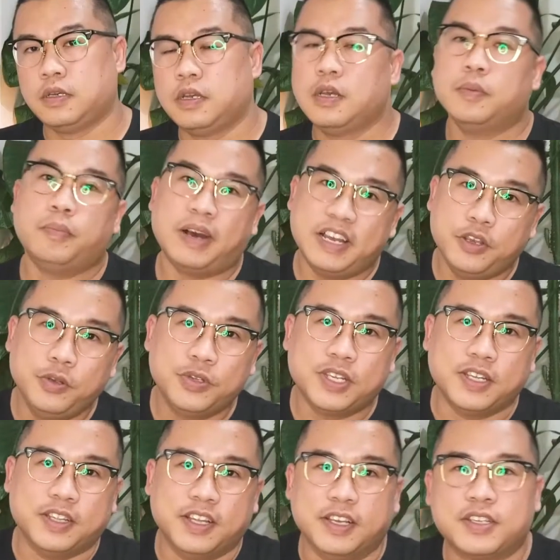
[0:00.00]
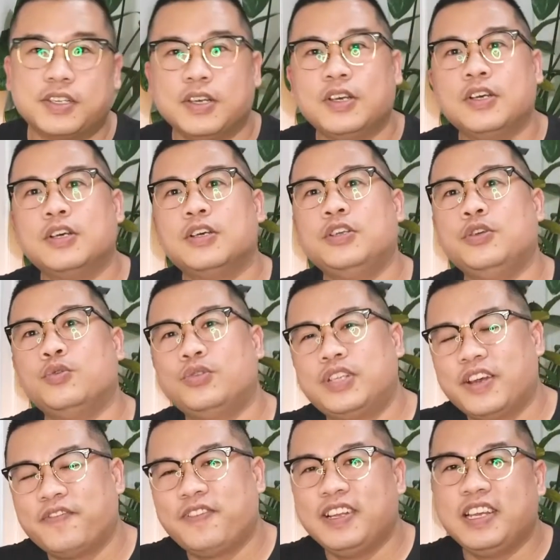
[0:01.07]
By using this, you'll
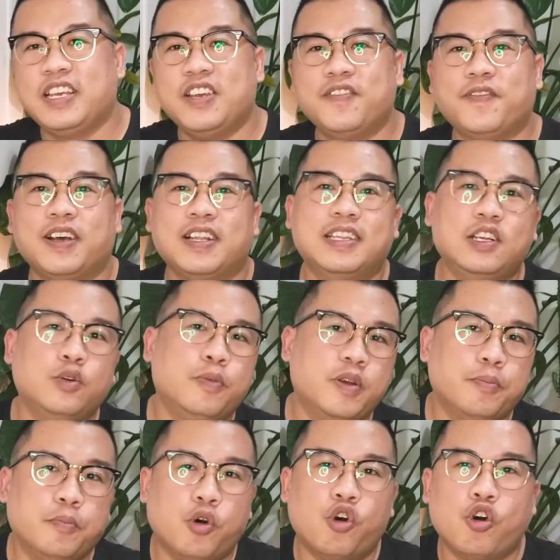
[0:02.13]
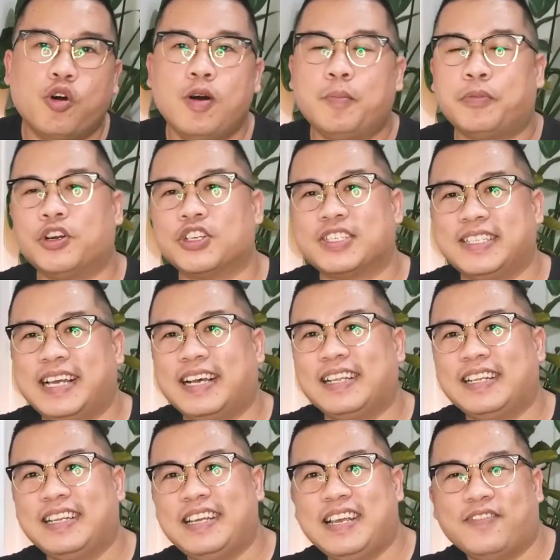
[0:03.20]
definitely give a little bit more
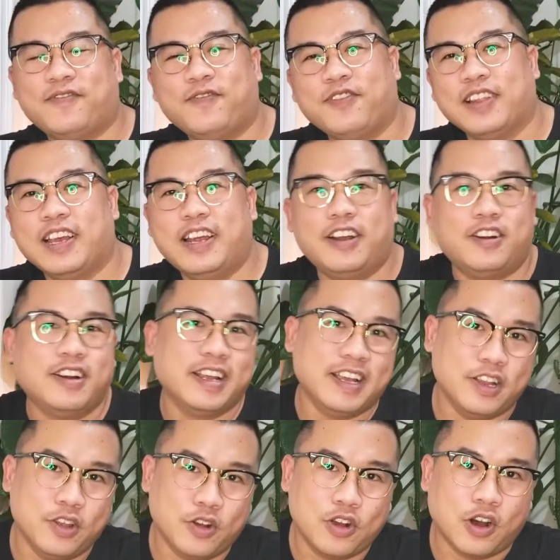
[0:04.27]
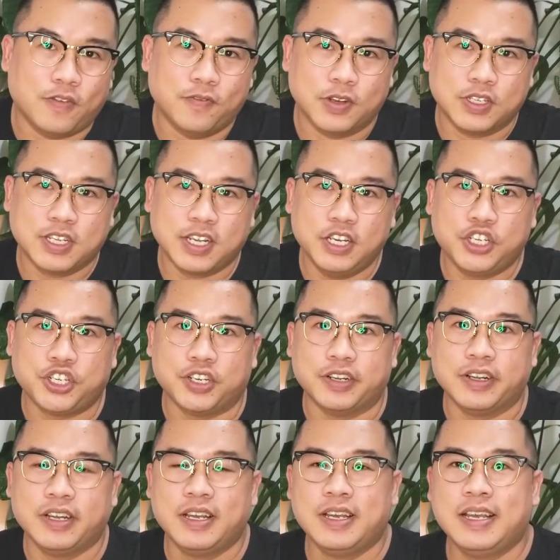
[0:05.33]
personality and flair in your conversation.
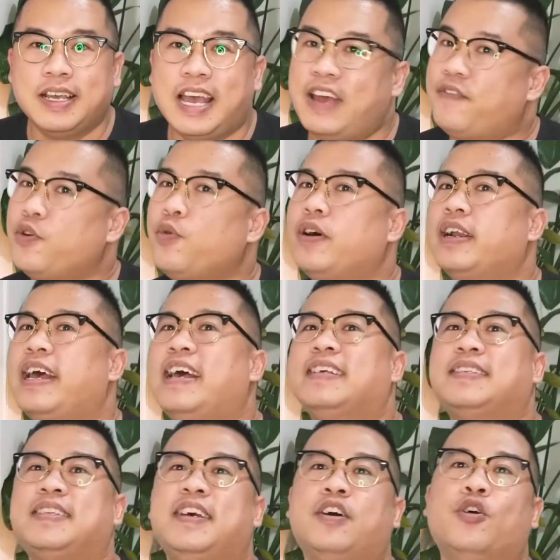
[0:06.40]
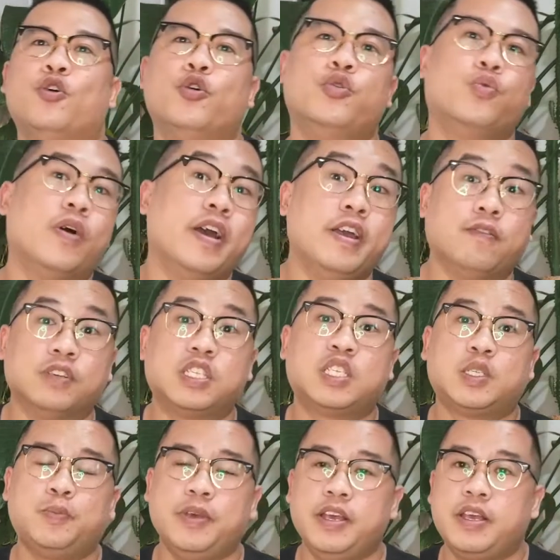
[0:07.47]
Everyone has their own way of
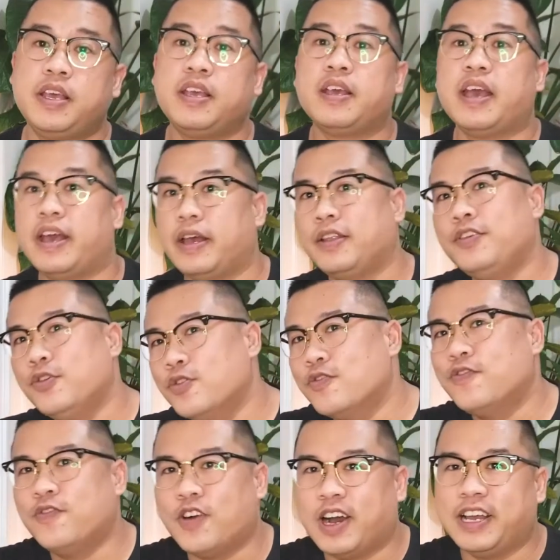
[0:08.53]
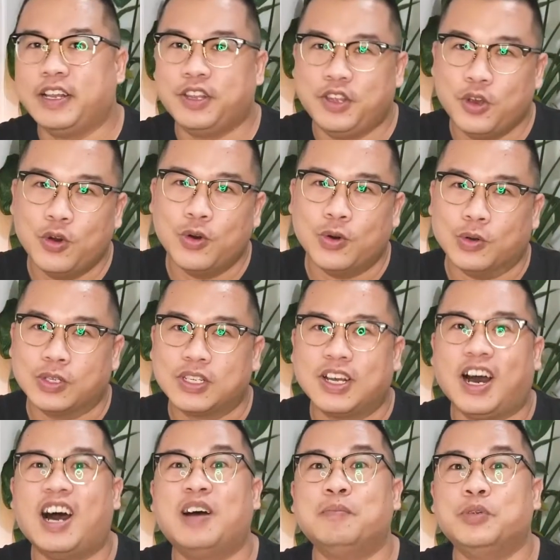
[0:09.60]
speaking and you'll find yours,
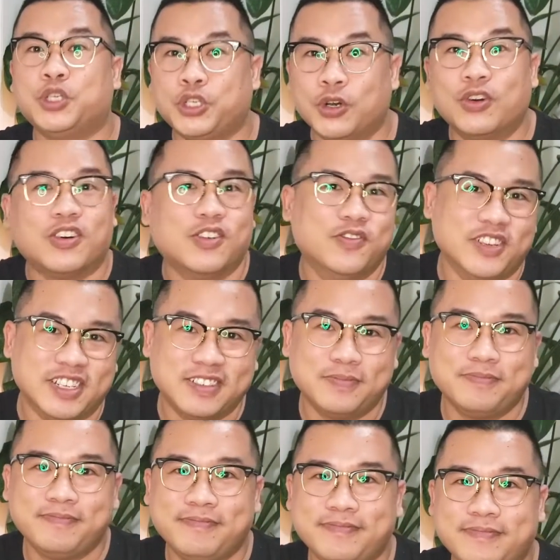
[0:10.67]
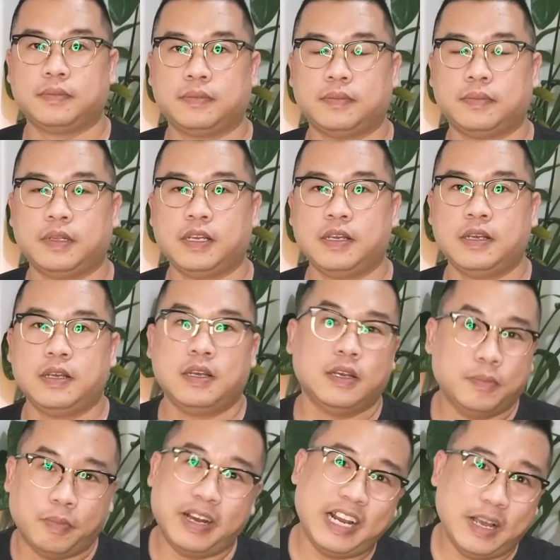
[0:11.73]
I'm sure of it.
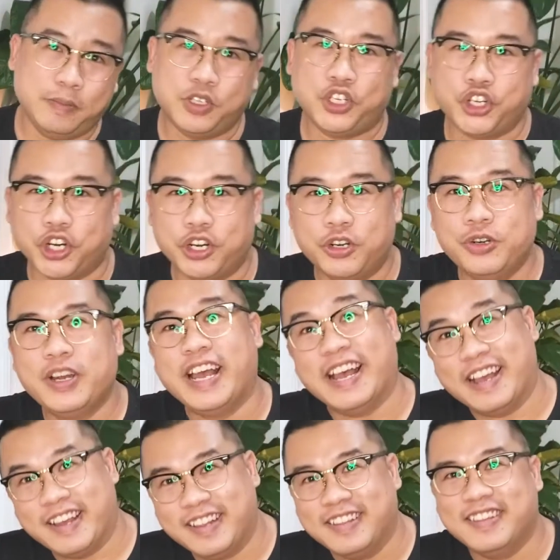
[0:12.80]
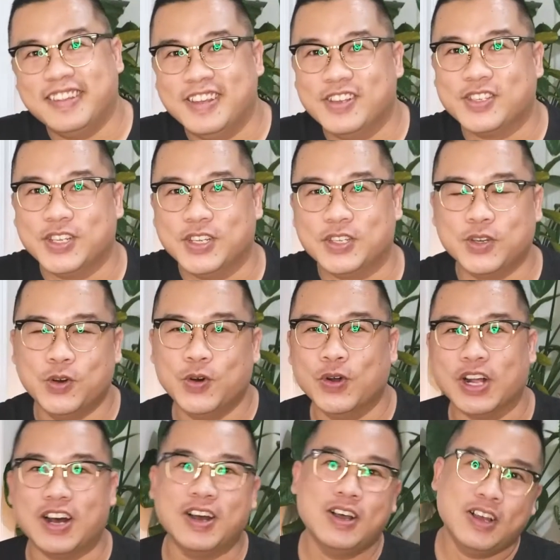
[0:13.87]
My name's Joe and this is
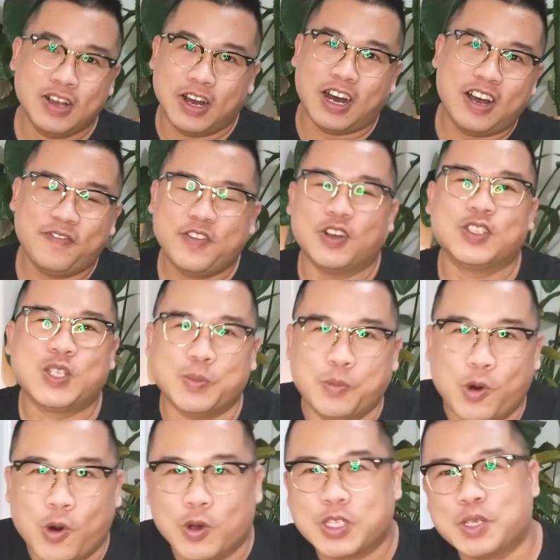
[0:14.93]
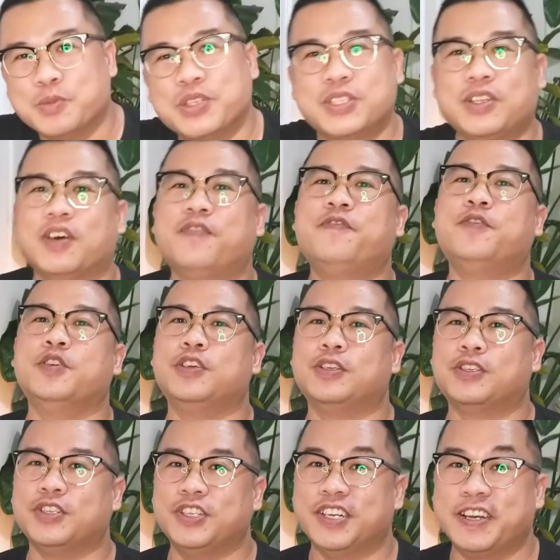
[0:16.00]
Hula. I've got some awesome stuff for you
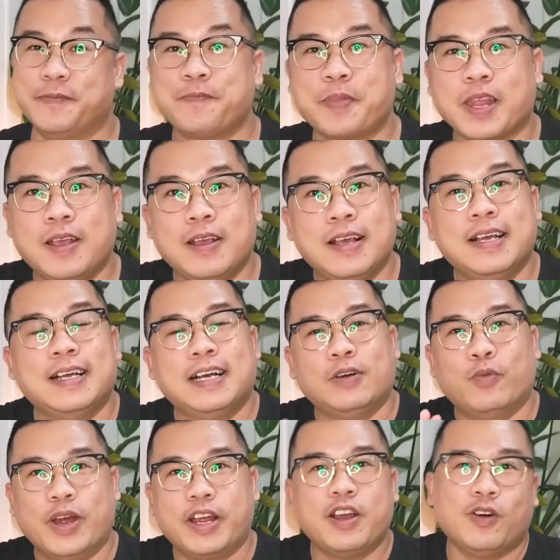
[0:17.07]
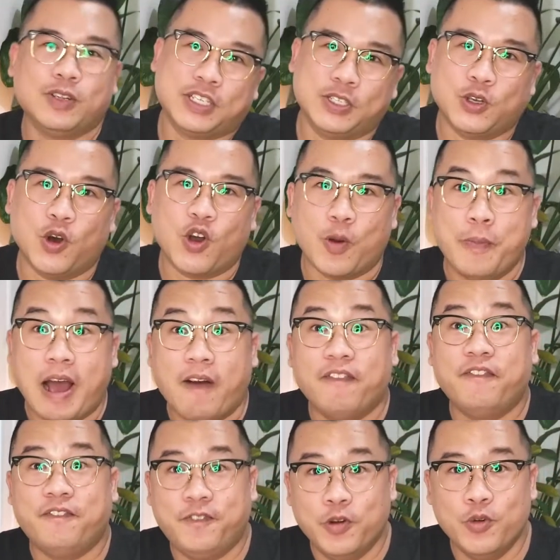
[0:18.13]
today. We're going to talk about
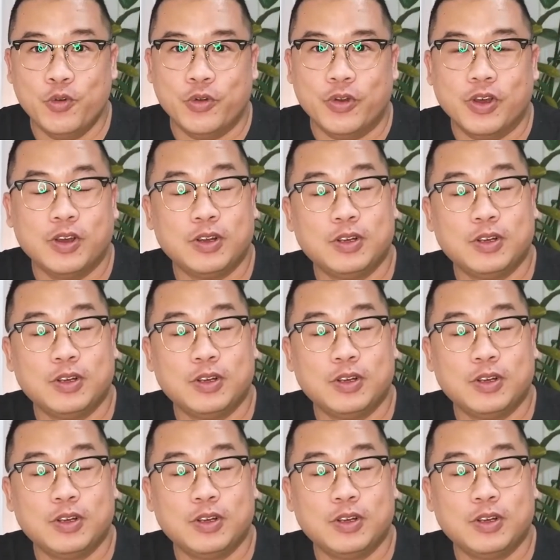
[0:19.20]
food.